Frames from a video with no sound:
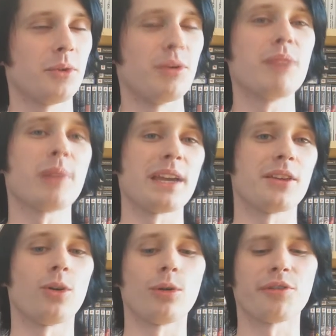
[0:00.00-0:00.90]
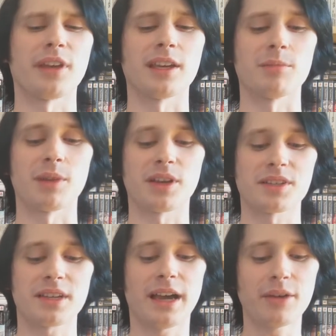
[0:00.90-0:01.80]
replaying the whole thing
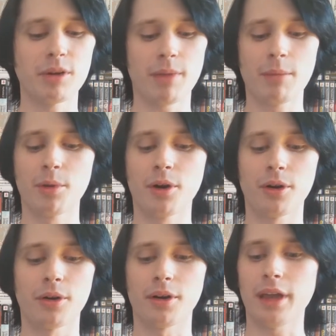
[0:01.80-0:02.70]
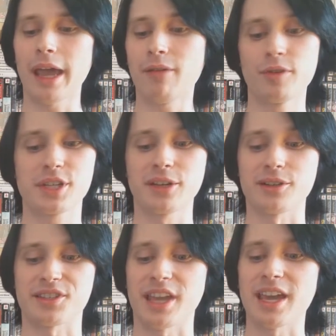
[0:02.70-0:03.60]
because I remember every
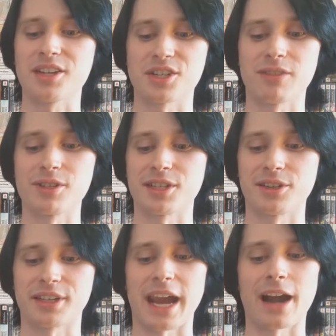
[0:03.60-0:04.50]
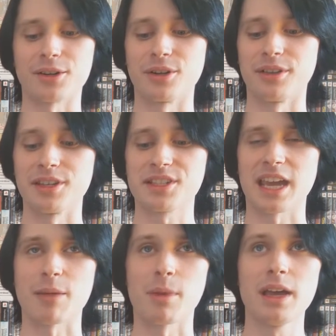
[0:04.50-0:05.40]
single stage and every single character in this
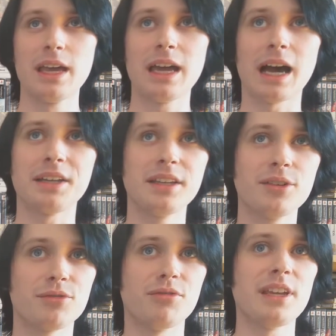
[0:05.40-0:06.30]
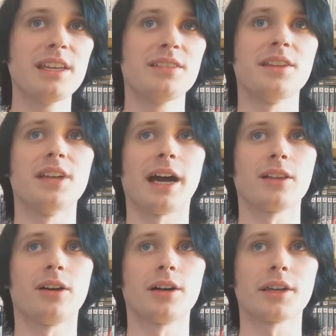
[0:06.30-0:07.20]
game. I didn't read the
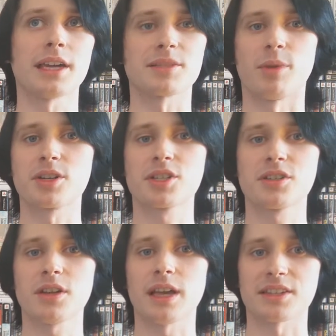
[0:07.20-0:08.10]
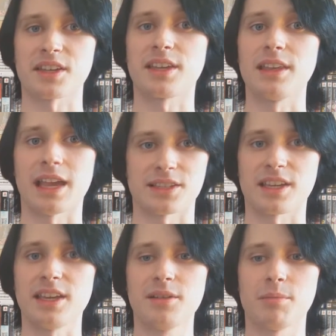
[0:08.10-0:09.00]
dialogue as much as a
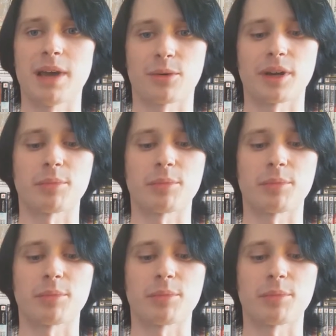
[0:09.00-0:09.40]
kid back when I